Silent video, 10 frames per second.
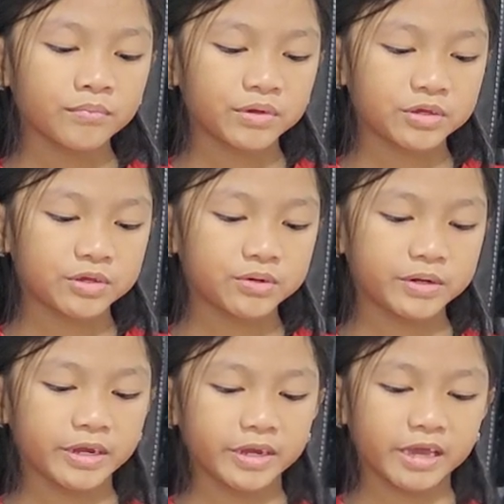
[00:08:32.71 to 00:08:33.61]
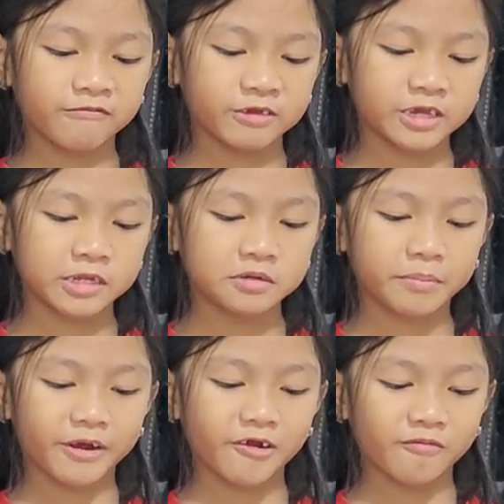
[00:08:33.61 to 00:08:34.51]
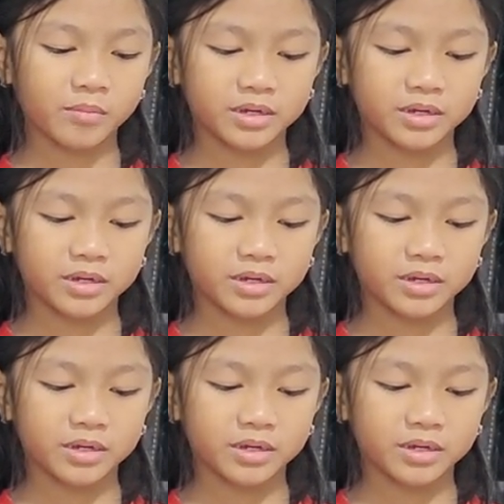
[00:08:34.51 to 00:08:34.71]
Miss Hooty gave each pair of